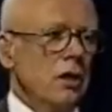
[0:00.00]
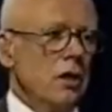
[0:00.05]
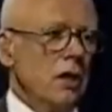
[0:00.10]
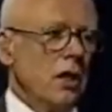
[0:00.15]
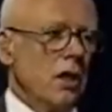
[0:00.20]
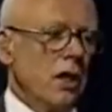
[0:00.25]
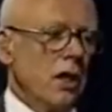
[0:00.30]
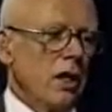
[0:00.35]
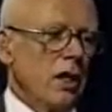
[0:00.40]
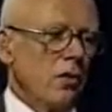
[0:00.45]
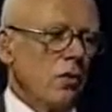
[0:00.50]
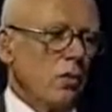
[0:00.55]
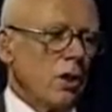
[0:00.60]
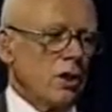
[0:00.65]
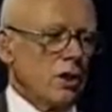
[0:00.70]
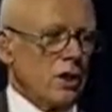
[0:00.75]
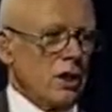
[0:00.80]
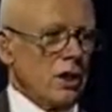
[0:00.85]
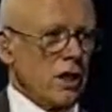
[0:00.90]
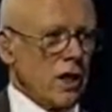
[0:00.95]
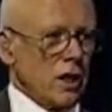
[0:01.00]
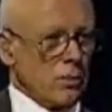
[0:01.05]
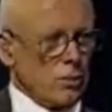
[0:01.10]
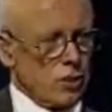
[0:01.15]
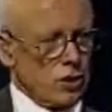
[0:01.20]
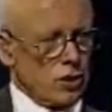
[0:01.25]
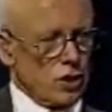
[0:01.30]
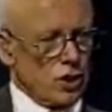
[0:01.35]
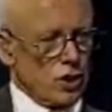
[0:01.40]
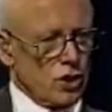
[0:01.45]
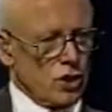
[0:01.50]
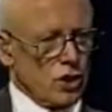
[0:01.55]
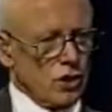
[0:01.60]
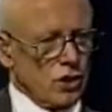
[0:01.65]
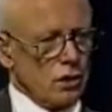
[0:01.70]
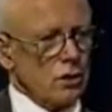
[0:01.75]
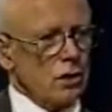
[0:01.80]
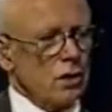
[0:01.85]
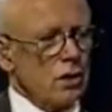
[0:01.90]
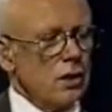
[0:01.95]
and was in that
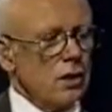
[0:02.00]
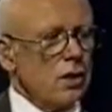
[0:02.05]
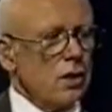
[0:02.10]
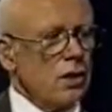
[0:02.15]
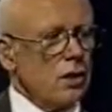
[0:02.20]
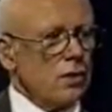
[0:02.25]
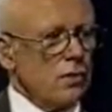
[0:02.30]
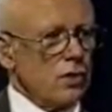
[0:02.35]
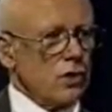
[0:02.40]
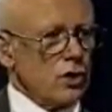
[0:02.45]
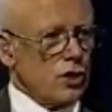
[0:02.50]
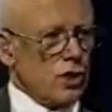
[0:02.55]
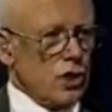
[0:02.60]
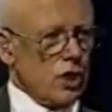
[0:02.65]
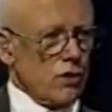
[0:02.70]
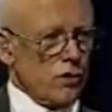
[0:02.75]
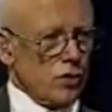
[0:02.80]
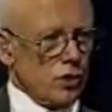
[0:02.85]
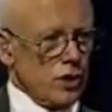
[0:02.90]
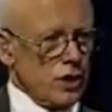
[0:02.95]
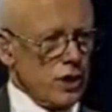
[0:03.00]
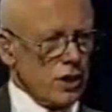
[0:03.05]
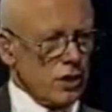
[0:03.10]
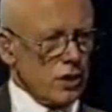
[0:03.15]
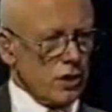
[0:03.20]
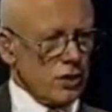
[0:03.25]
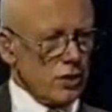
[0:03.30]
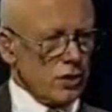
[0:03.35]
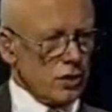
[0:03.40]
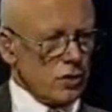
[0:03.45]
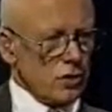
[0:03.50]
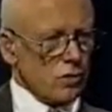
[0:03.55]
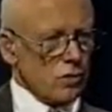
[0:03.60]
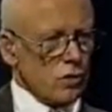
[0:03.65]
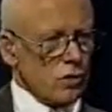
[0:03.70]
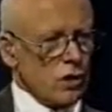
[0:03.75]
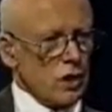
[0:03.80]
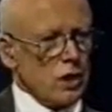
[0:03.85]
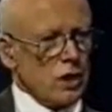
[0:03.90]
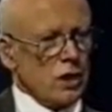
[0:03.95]
position for several years.
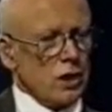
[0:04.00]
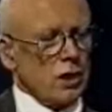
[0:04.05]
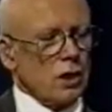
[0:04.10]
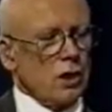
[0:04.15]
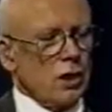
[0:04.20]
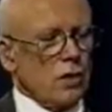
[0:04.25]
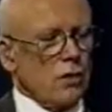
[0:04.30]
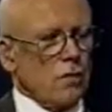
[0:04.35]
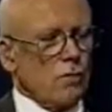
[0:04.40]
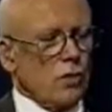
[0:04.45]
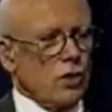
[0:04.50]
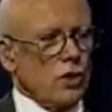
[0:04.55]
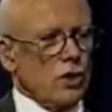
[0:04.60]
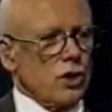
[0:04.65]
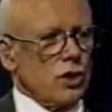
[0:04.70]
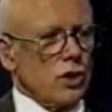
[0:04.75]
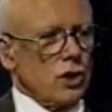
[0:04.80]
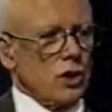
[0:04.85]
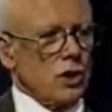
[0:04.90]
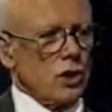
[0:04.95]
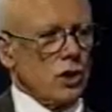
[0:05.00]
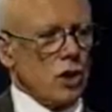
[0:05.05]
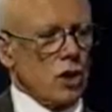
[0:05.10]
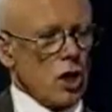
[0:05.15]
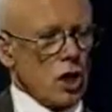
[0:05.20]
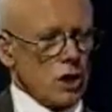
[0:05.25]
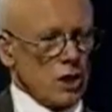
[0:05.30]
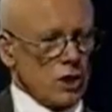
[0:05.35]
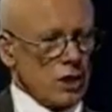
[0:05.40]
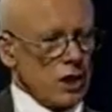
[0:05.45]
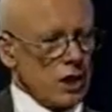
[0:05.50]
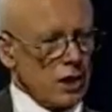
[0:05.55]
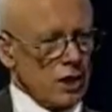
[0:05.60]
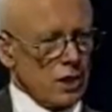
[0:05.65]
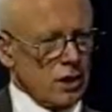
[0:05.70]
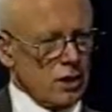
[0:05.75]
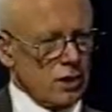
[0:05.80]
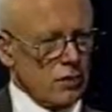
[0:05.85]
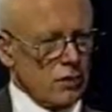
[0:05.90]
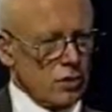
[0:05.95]
We unfortunately lost that
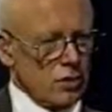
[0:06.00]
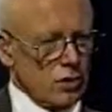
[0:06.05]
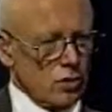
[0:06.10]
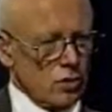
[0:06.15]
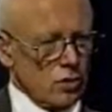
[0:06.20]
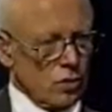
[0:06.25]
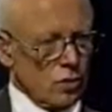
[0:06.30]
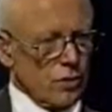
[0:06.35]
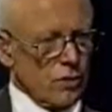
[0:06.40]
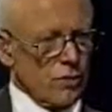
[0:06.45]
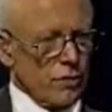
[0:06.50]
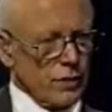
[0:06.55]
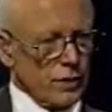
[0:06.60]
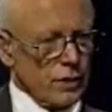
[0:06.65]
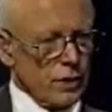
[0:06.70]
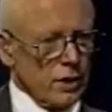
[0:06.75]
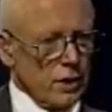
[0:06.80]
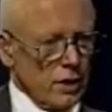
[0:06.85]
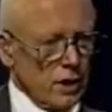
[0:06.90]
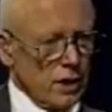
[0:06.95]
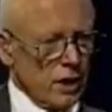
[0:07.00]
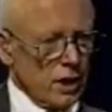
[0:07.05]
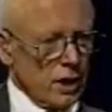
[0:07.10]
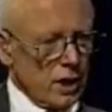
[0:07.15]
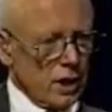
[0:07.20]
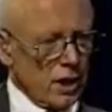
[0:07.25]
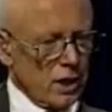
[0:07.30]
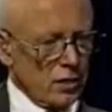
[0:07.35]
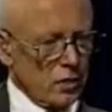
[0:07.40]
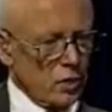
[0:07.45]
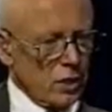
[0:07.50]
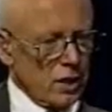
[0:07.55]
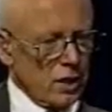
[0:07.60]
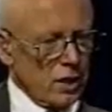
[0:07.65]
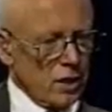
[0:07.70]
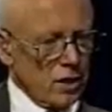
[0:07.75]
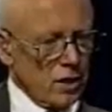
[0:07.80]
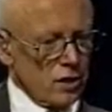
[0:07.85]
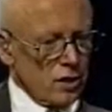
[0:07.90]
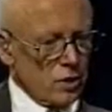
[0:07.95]
individual, and we
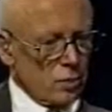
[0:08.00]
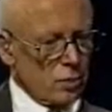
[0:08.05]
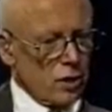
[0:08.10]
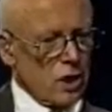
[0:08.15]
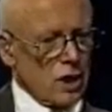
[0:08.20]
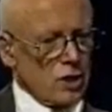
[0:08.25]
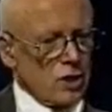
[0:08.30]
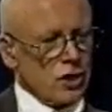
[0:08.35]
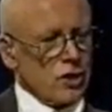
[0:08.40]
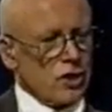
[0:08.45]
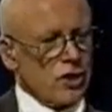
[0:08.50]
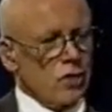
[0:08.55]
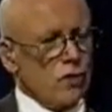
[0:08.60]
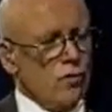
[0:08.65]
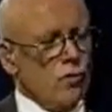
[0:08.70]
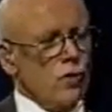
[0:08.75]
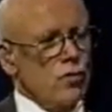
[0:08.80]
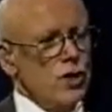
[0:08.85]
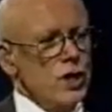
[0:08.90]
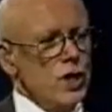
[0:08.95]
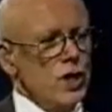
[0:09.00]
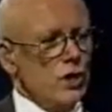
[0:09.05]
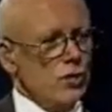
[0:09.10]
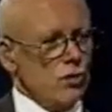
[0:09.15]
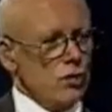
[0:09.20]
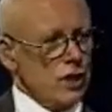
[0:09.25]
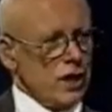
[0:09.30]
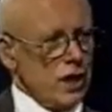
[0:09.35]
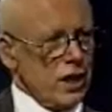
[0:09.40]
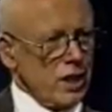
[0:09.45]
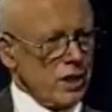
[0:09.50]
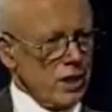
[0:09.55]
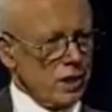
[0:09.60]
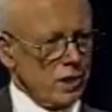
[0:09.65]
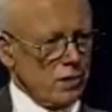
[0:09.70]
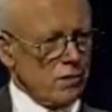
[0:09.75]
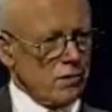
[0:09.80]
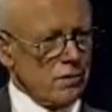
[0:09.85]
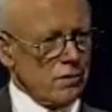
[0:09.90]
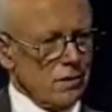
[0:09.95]
are in the process of
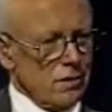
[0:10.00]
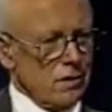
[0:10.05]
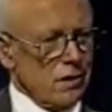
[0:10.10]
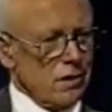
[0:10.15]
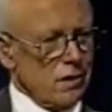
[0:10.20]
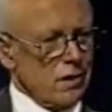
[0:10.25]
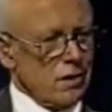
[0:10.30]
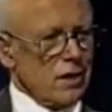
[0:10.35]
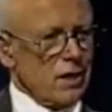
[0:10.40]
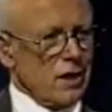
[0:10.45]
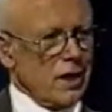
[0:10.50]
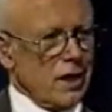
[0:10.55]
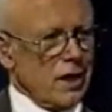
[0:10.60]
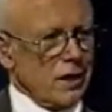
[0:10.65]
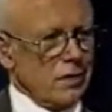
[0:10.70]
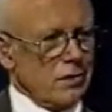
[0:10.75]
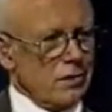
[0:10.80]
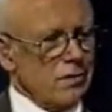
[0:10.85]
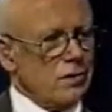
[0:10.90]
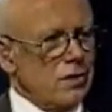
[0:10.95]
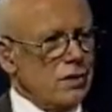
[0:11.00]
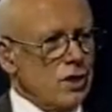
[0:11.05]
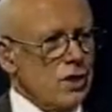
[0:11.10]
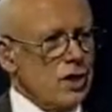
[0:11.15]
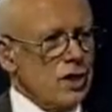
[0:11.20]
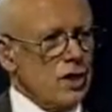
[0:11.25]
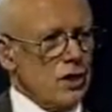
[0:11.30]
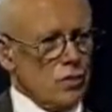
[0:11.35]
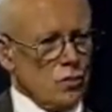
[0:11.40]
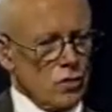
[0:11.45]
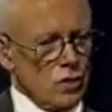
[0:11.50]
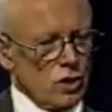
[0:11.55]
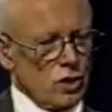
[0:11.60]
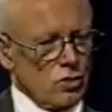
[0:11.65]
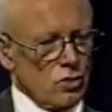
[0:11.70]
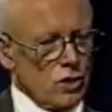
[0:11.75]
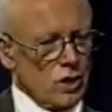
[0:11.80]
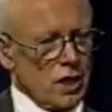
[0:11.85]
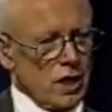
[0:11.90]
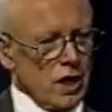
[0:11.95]
recreating that team which
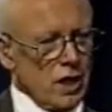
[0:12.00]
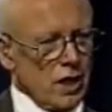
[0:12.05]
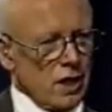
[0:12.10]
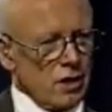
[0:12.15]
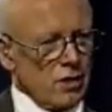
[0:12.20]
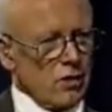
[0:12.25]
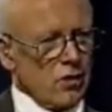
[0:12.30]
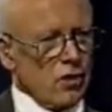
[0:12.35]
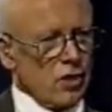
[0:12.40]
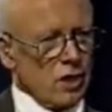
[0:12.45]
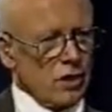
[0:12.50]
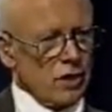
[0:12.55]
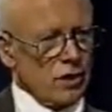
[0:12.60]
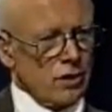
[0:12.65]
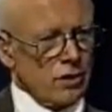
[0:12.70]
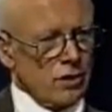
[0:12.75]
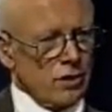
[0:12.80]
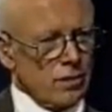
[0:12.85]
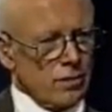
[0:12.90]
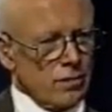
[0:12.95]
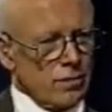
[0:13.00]
we had earlier.